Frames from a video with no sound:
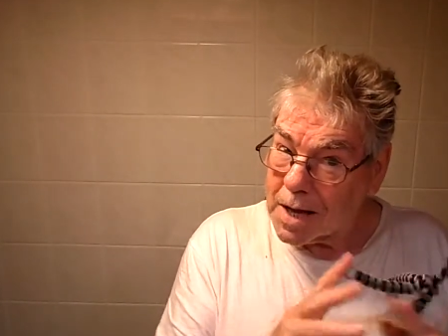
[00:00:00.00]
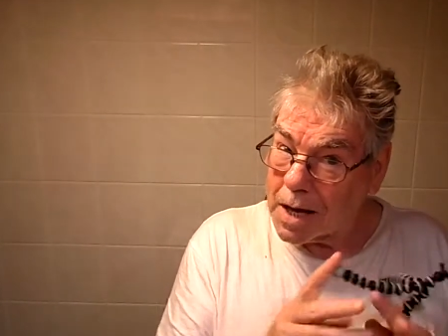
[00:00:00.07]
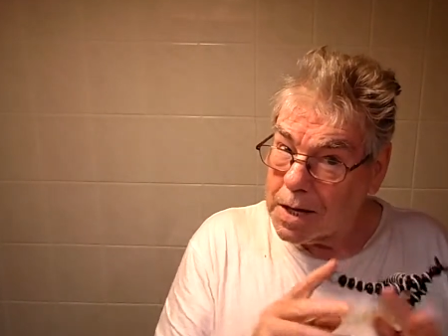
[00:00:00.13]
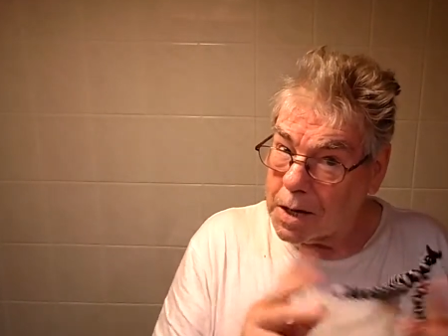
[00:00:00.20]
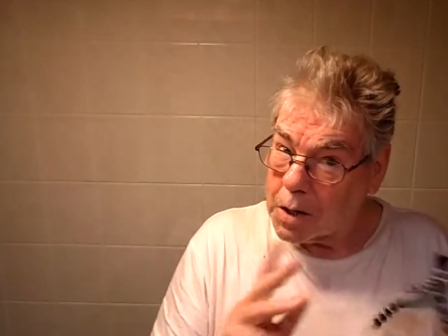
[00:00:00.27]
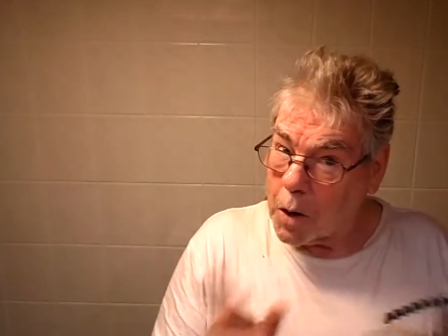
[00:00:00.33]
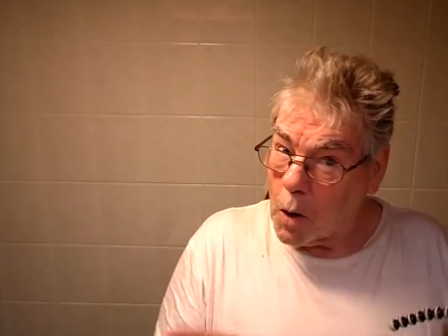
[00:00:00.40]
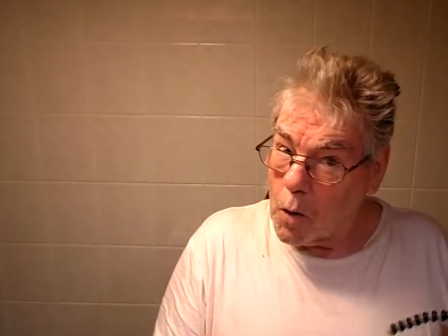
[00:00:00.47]

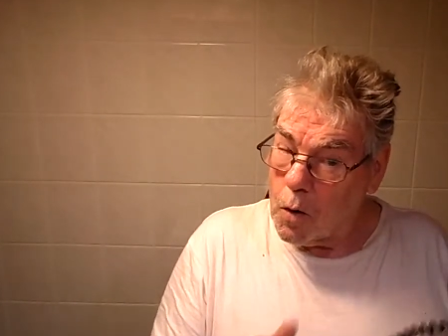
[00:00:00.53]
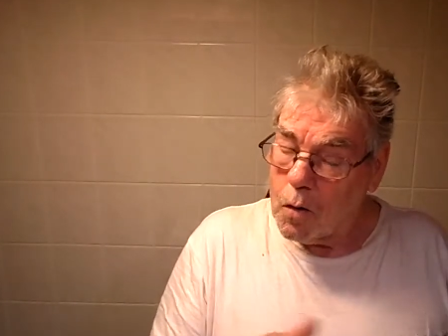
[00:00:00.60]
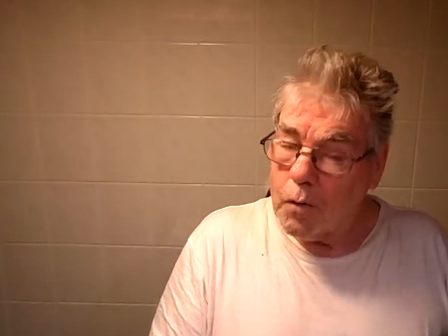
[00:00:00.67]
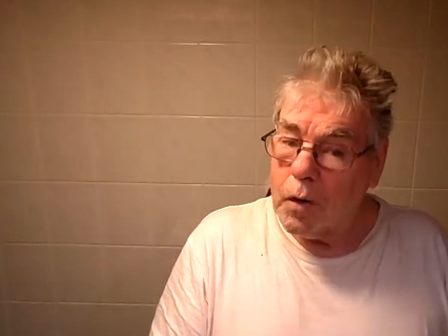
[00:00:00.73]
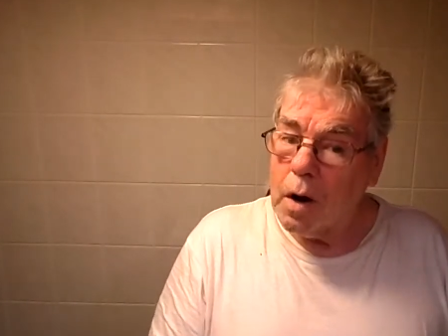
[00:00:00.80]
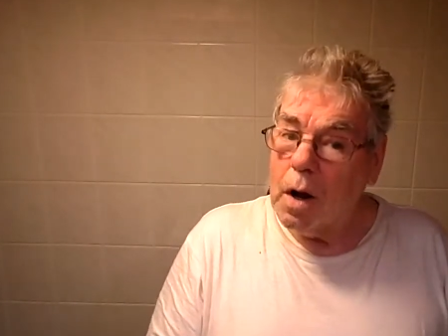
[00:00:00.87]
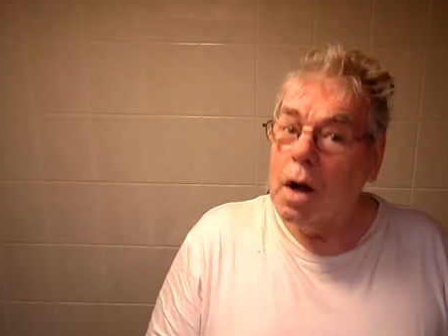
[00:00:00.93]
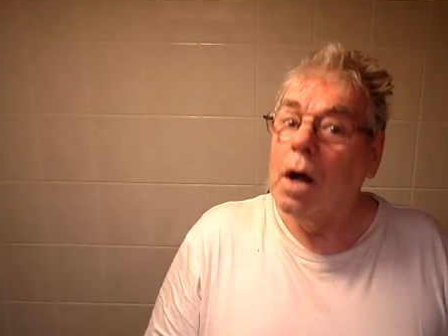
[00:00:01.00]
sandy
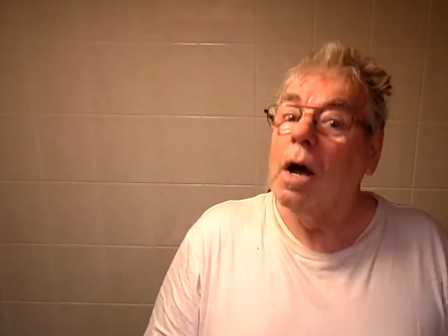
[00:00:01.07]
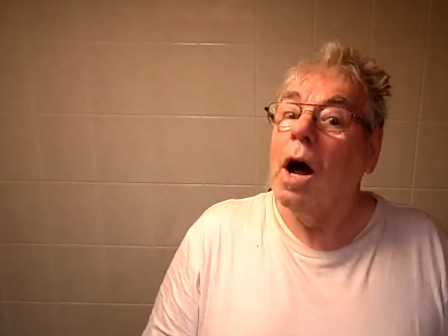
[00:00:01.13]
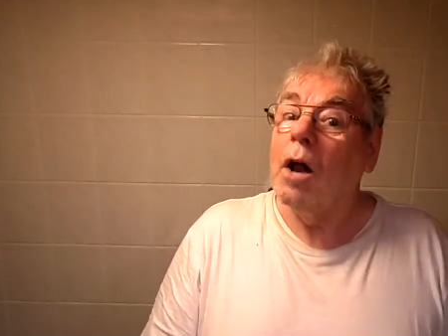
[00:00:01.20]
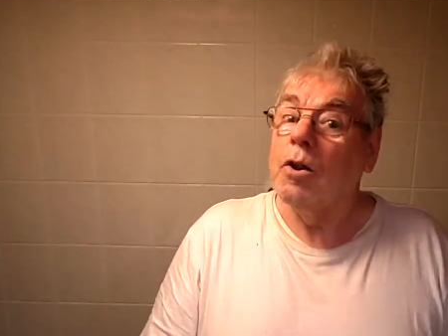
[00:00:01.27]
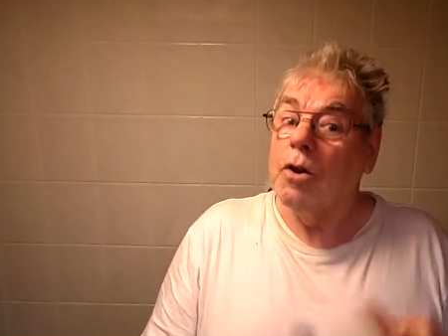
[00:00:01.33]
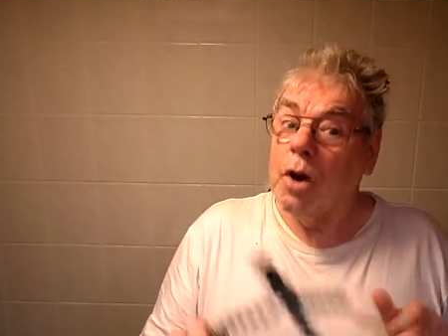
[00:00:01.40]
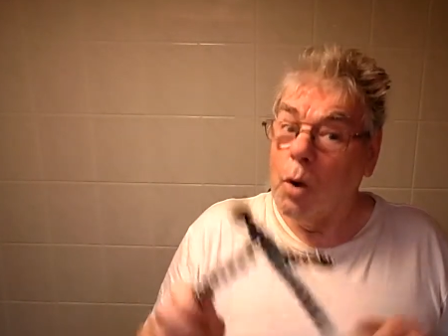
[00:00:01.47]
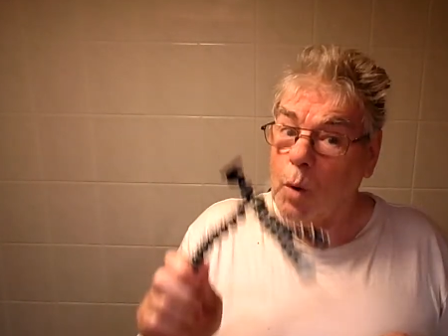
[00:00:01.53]
cove,
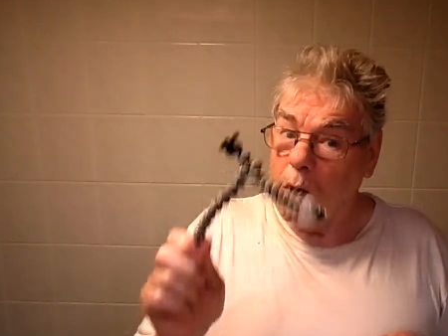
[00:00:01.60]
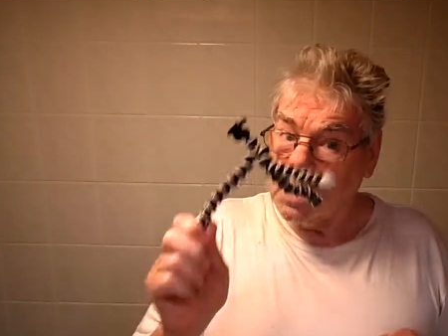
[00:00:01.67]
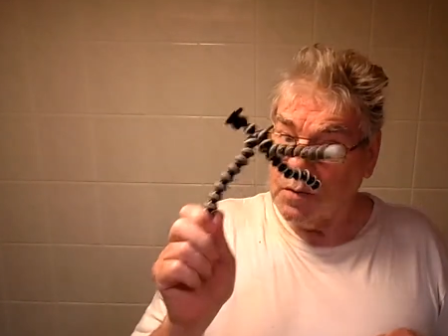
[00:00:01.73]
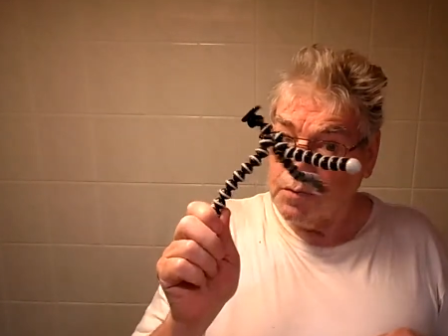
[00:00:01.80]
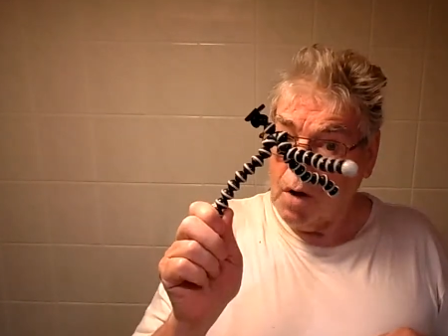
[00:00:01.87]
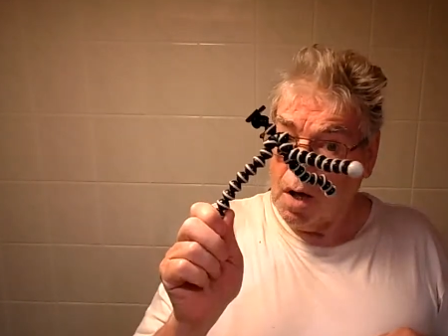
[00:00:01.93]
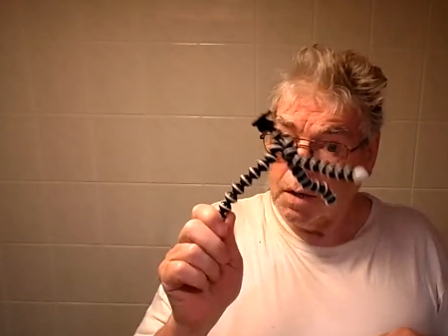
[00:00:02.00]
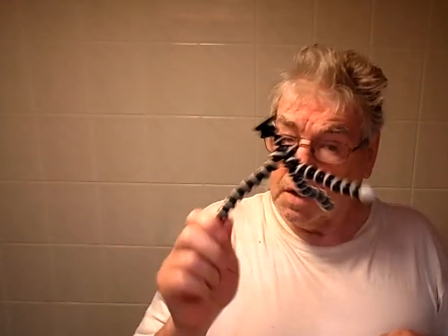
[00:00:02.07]
and you know
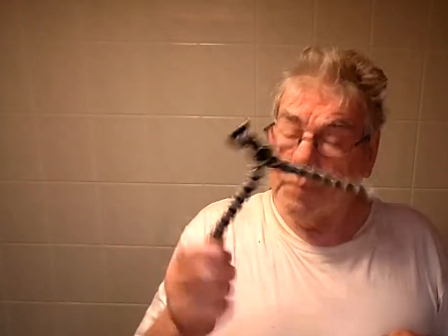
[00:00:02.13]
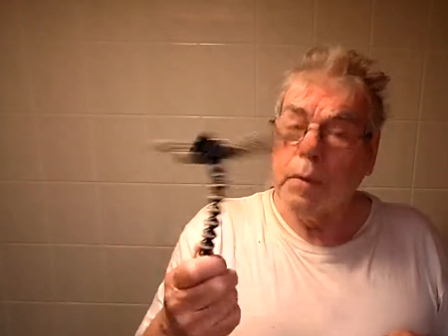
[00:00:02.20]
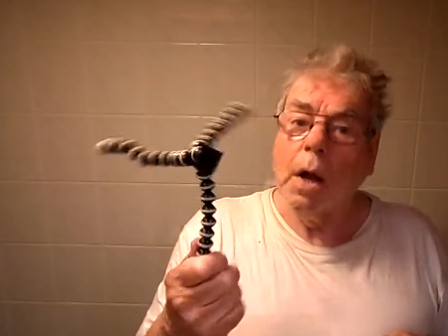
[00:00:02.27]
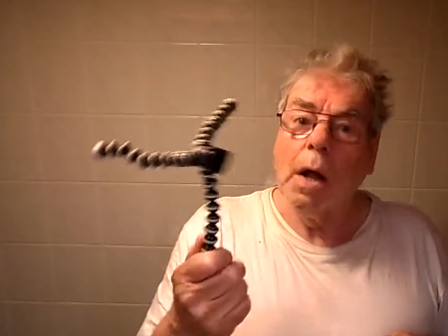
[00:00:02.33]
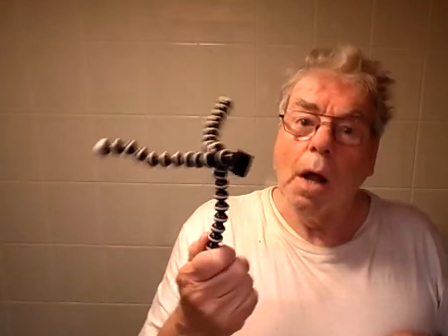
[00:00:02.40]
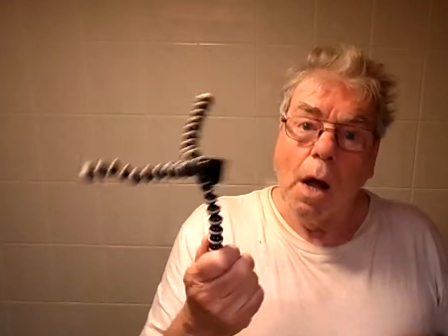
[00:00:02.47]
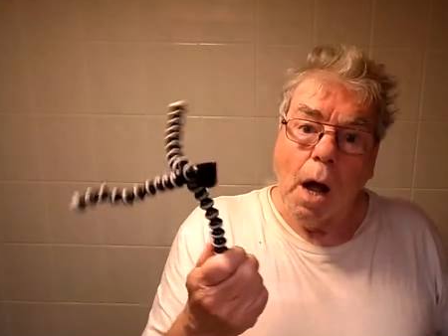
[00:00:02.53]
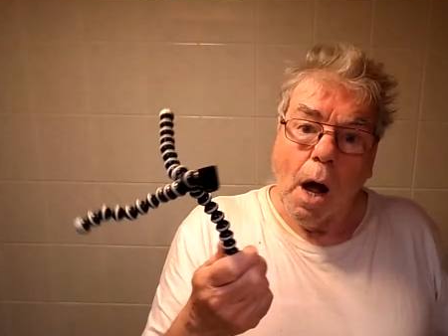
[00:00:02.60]
where to find
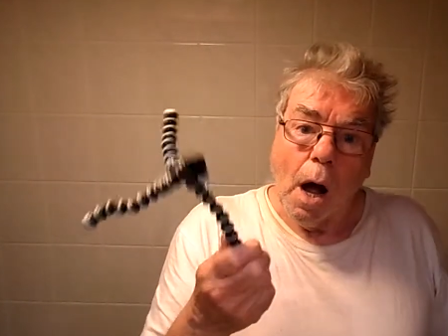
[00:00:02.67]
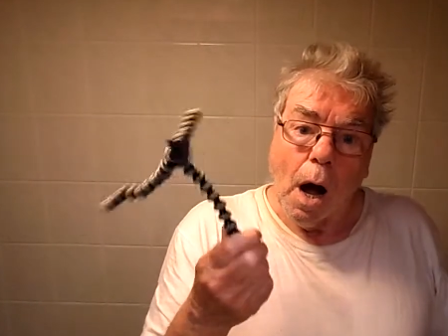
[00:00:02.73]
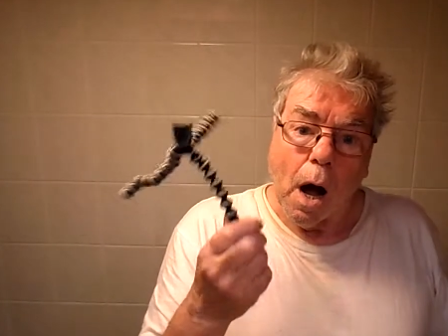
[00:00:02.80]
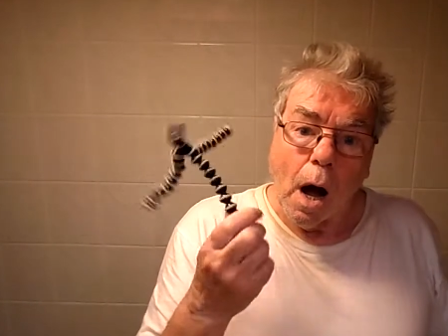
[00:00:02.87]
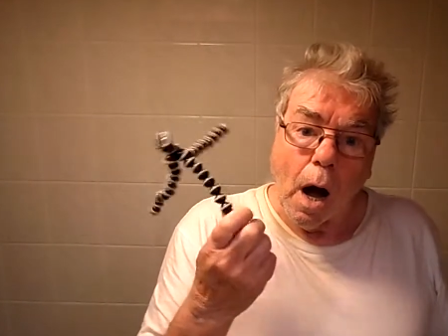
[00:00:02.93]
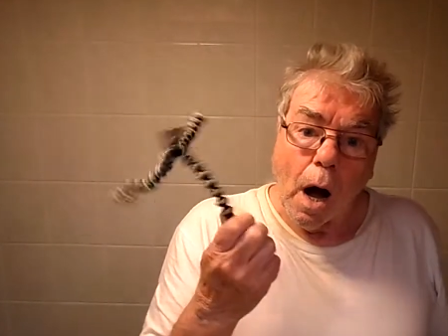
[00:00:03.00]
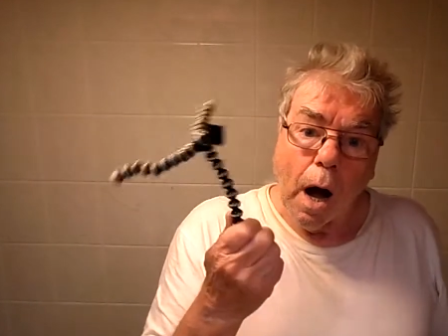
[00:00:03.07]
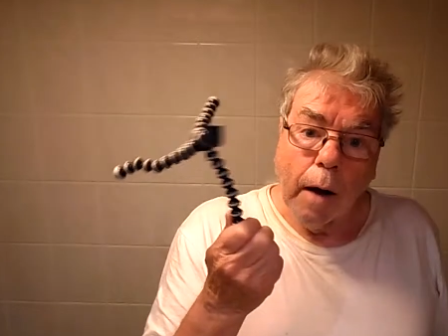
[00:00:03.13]
it.
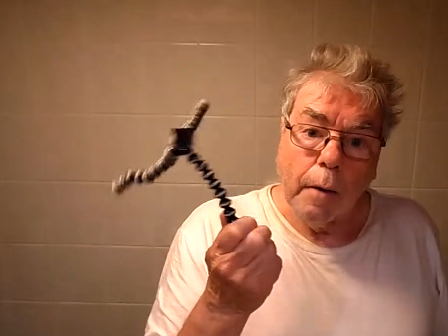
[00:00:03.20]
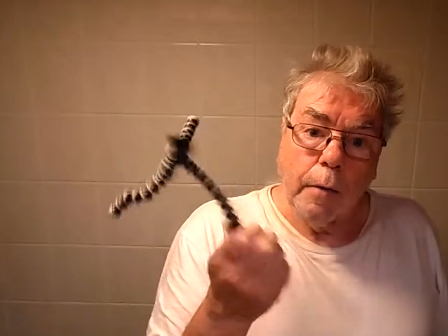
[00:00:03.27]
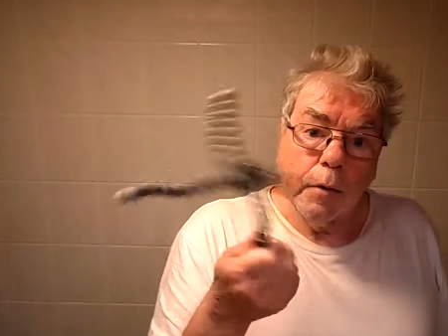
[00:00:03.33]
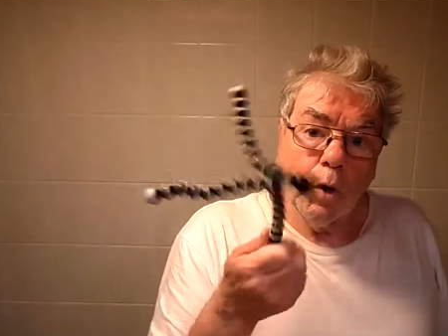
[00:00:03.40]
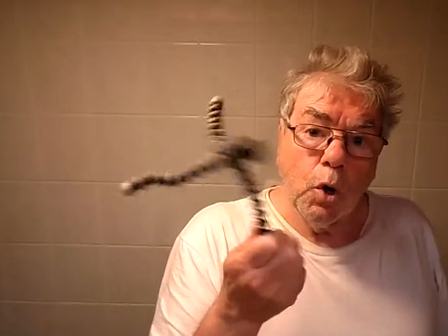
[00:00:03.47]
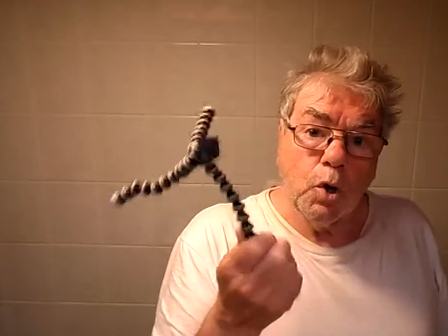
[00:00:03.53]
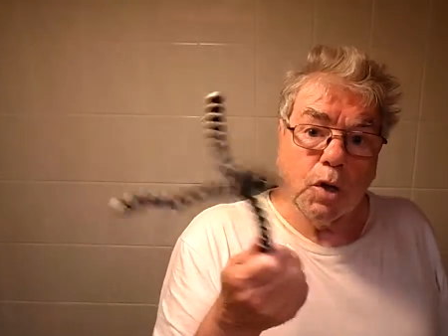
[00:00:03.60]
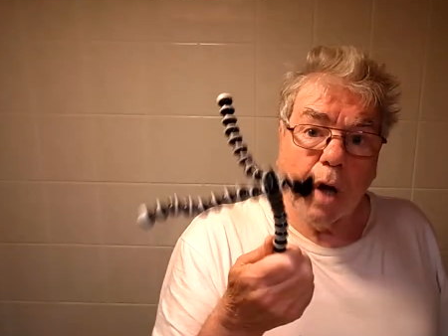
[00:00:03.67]

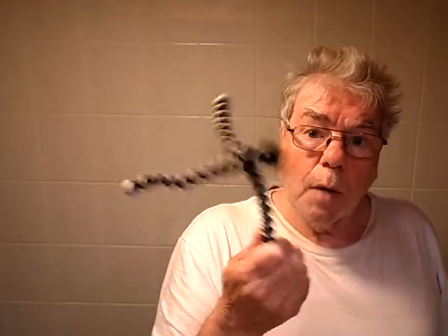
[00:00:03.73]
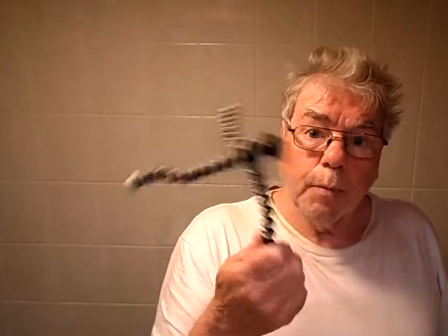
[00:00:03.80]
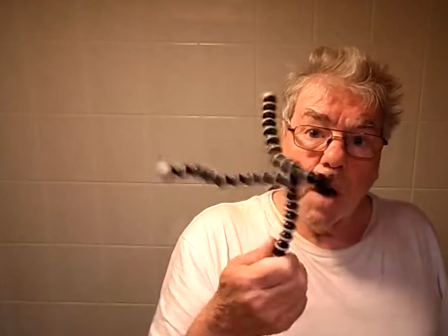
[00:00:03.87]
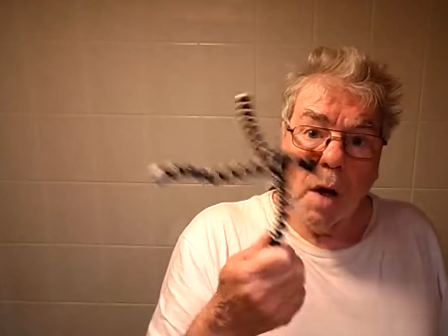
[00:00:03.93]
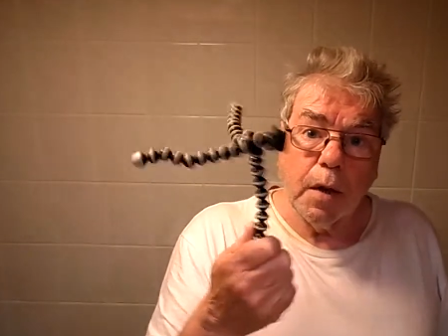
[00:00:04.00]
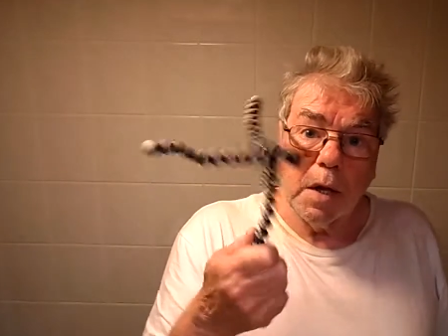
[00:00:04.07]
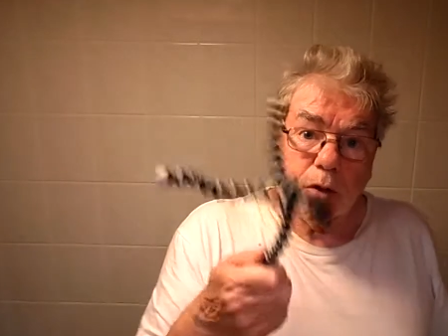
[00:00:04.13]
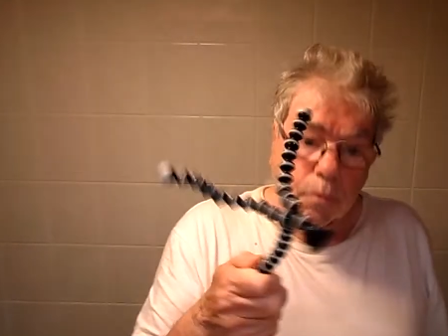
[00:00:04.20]
Usually
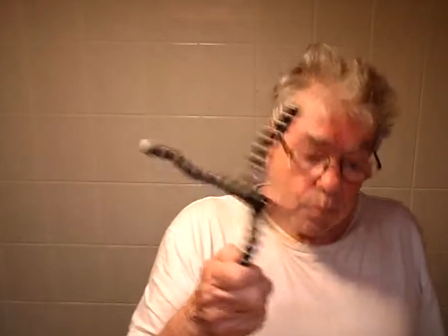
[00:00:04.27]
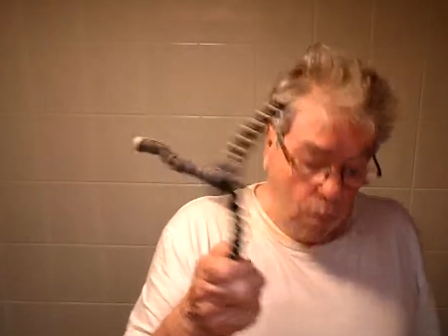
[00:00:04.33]
I buy